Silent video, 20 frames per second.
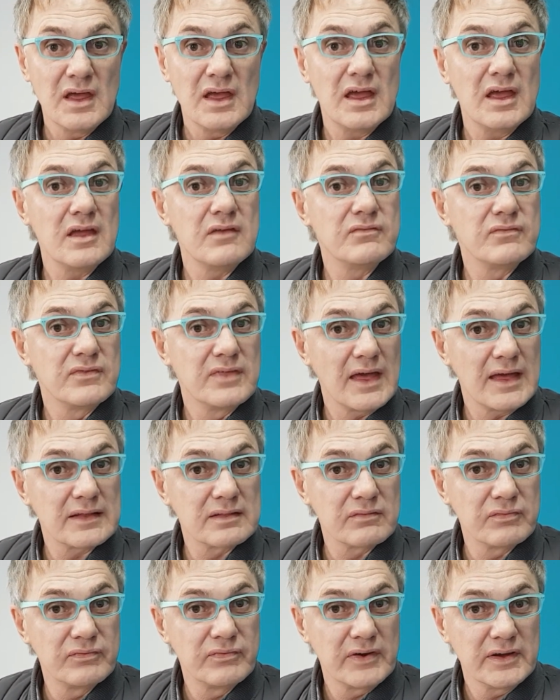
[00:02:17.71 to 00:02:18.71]
If
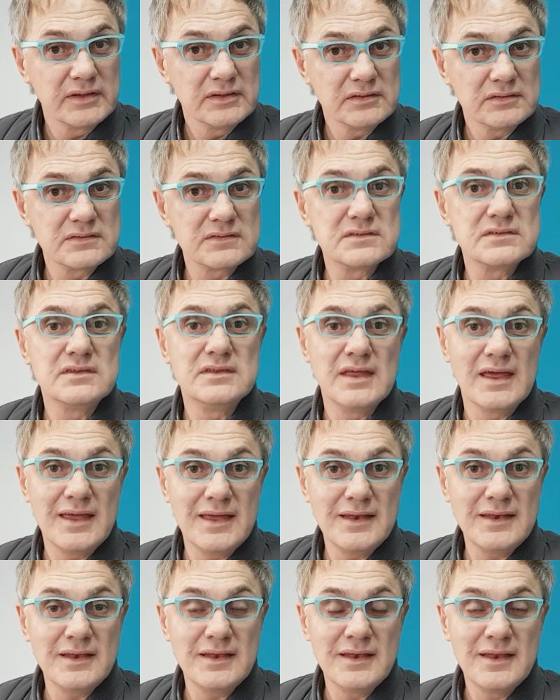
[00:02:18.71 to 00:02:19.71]
that fails,
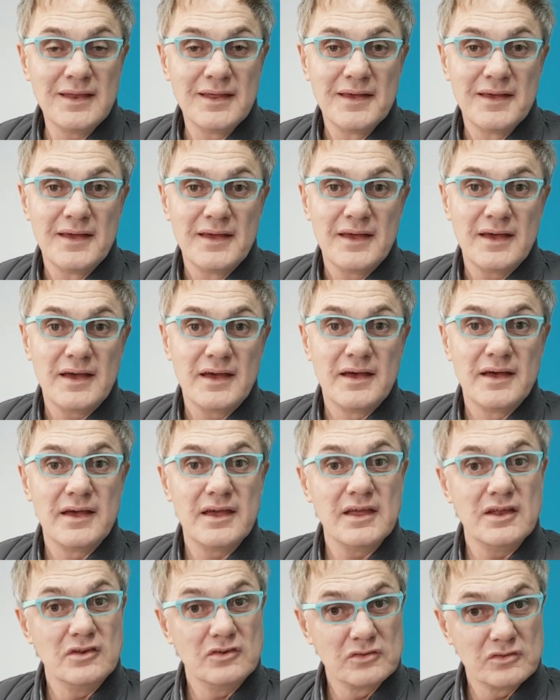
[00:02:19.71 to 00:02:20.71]
then
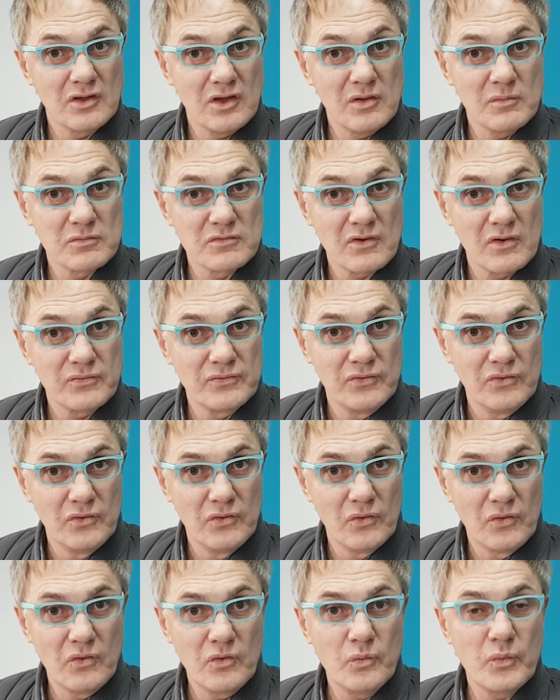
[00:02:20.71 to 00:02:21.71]
in terms of
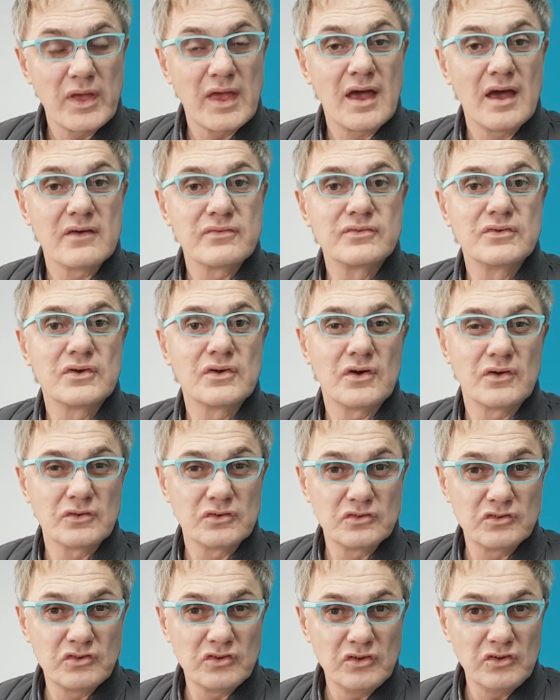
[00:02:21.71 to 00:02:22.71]
law, we have to
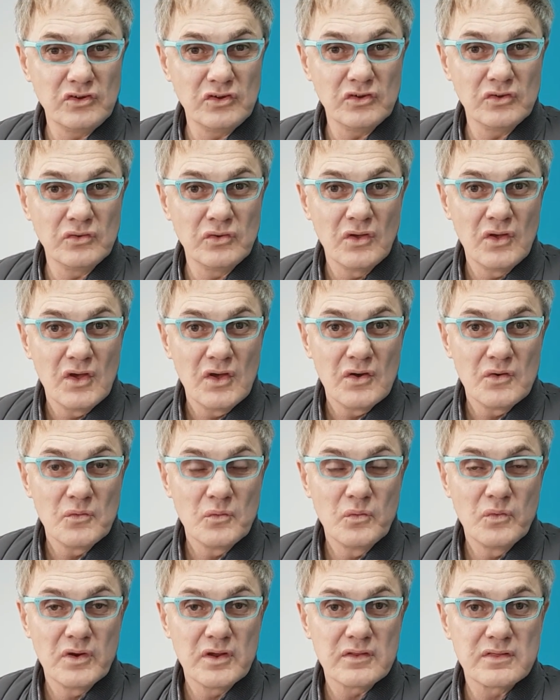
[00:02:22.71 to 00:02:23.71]
continue
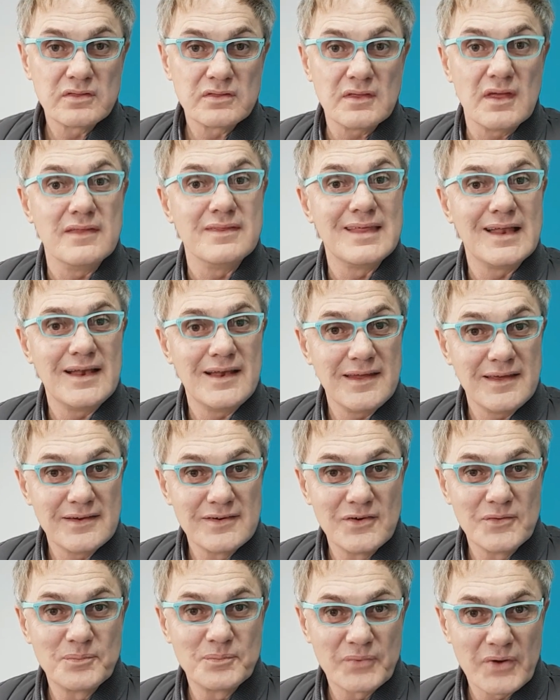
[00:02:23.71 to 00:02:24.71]
with the
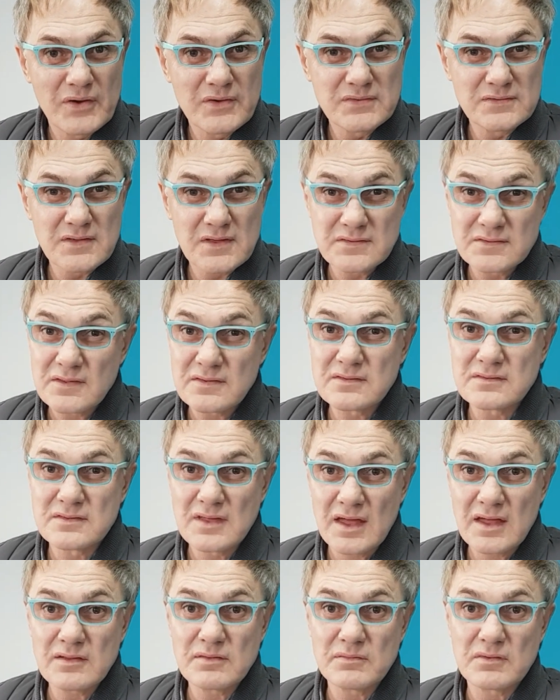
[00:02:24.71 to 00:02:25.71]
legal processes,
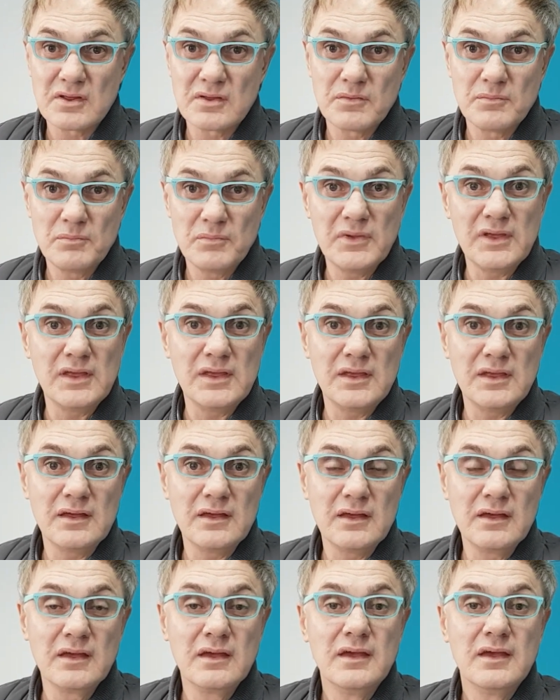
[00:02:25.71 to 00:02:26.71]
that
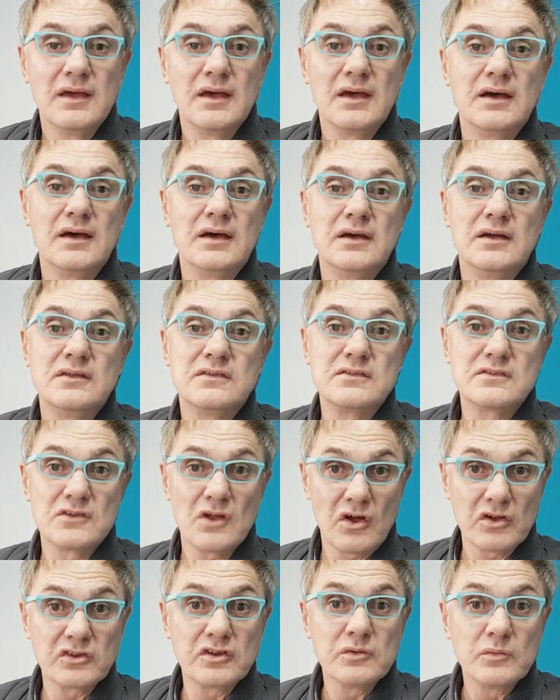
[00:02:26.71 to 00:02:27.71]
being
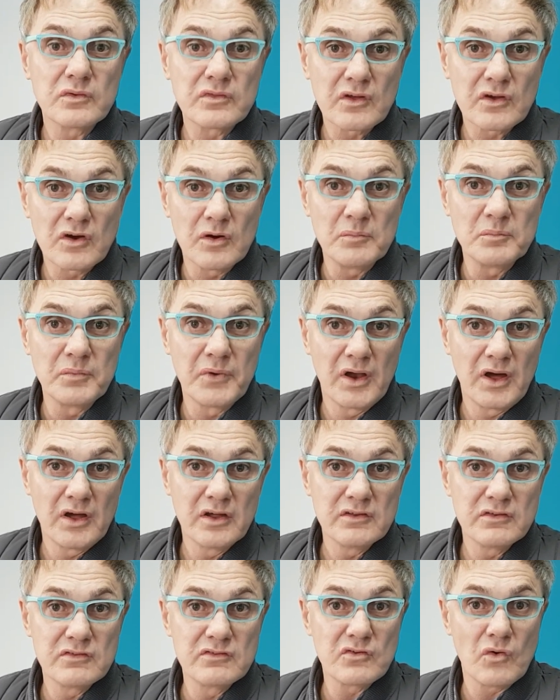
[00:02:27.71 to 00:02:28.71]
starting with the
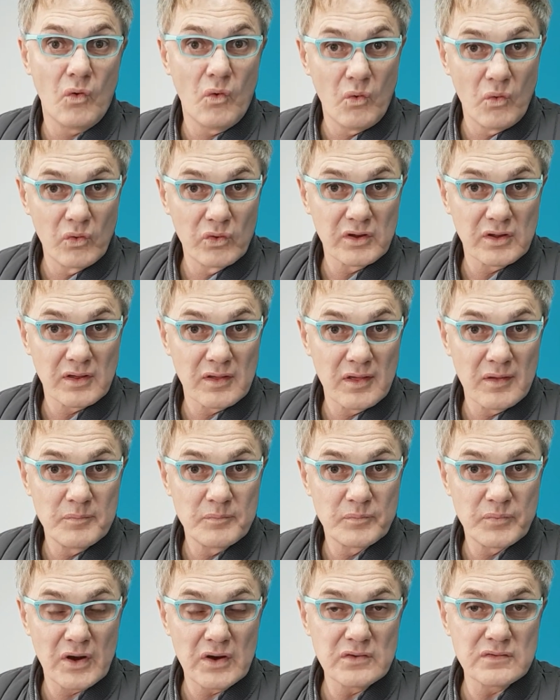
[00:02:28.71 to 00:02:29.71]
compliance order
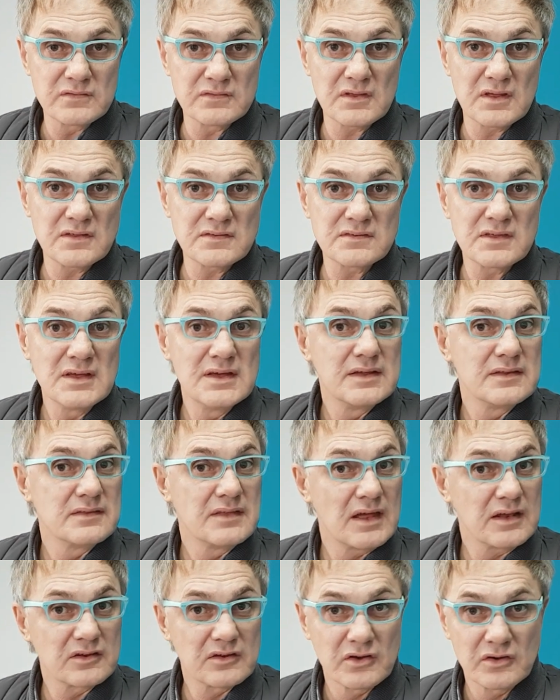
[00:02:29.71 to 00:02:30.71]
process
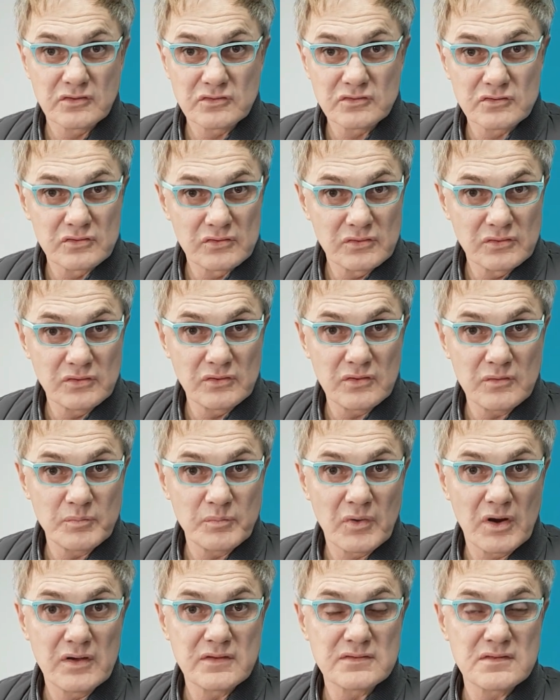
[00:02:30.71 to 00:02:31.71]
that goes through the
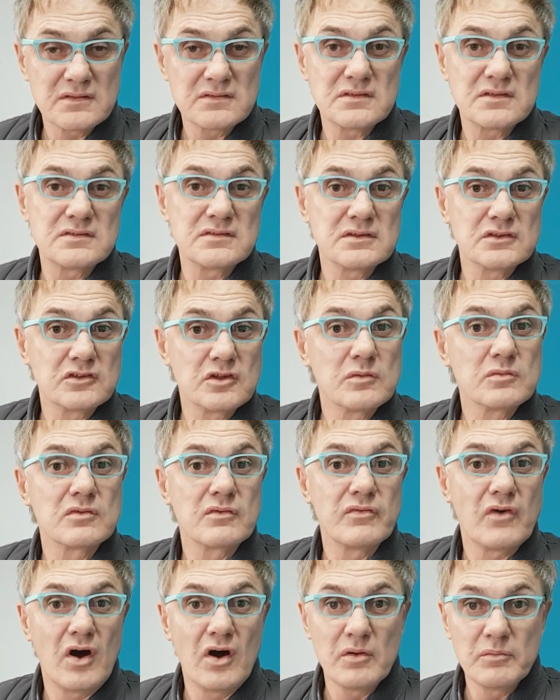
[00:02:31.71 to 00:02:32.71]
processes in terms
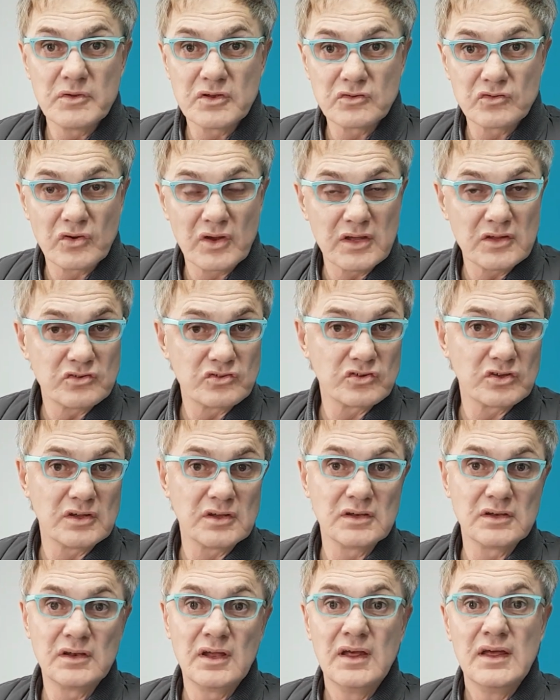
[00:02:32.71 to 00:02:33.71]
of
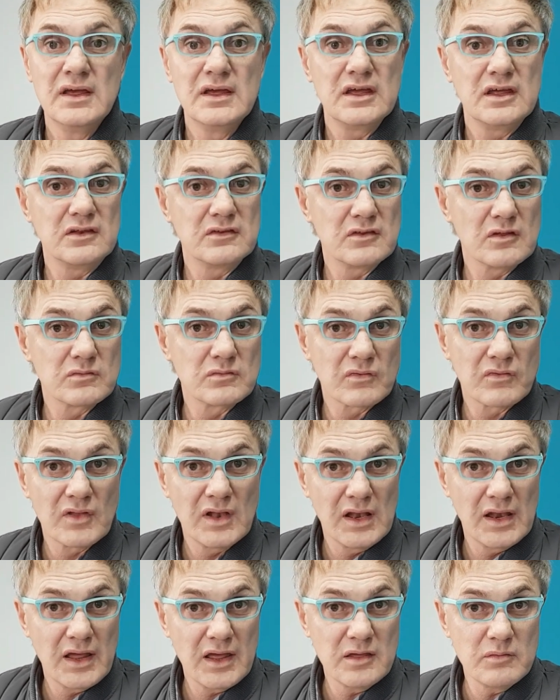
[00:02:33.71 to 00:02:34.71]
arbitration, in terms of the
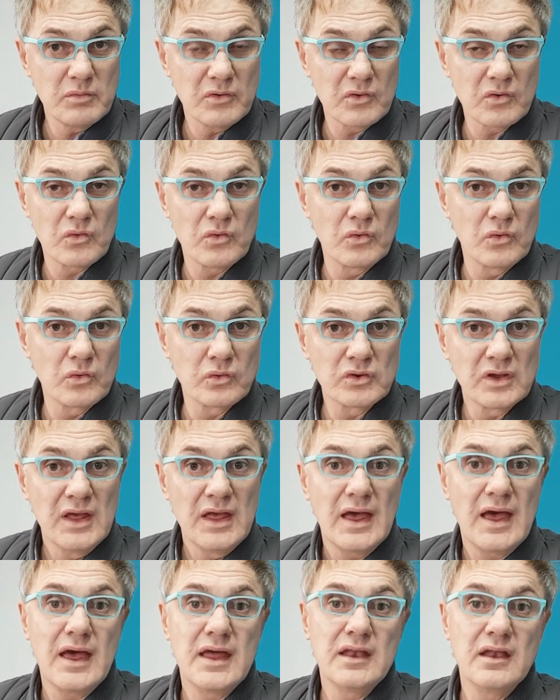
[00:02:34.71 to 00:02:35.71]
labour court,
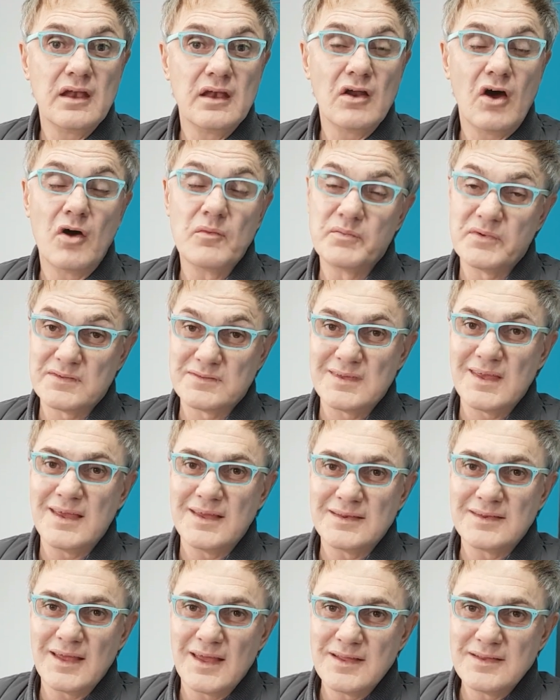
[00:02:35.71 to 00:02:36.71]
and obviously
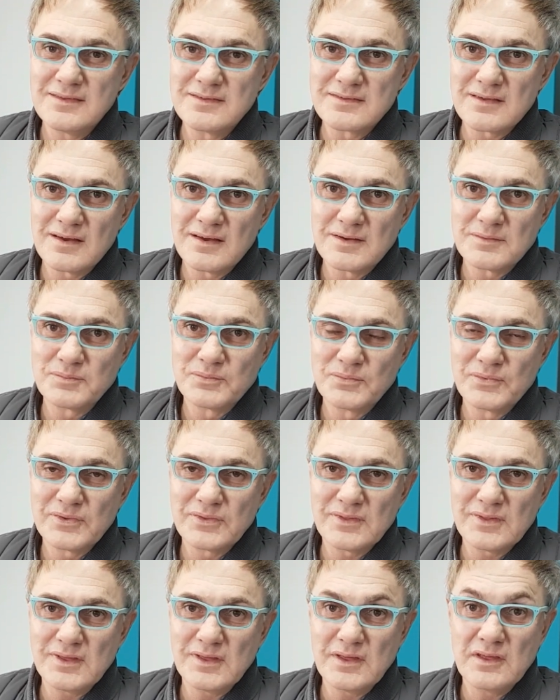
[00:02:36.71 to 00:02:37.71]
it ends up with
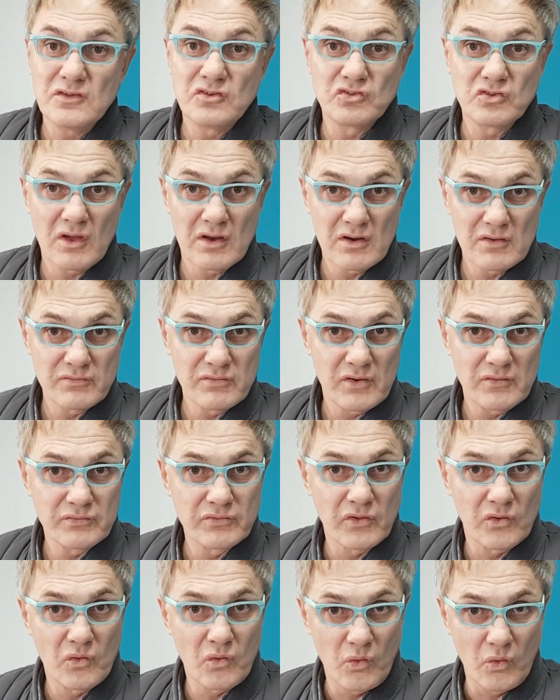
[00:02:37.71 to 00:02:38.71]
the sheriff of
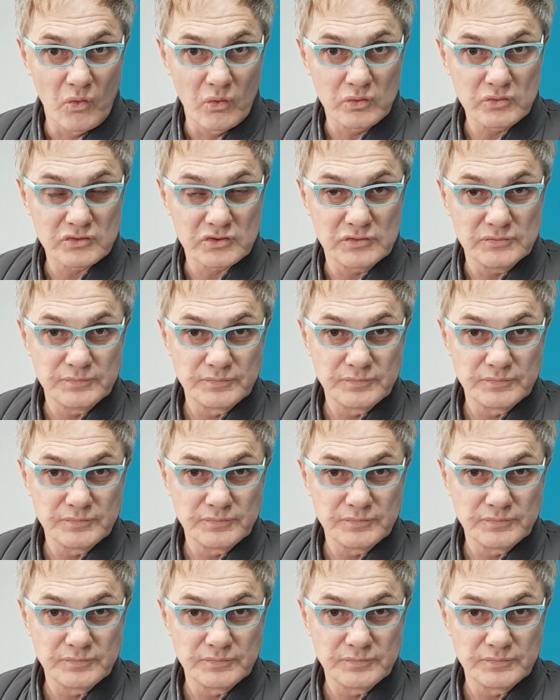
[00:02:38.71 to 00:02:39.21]
the court.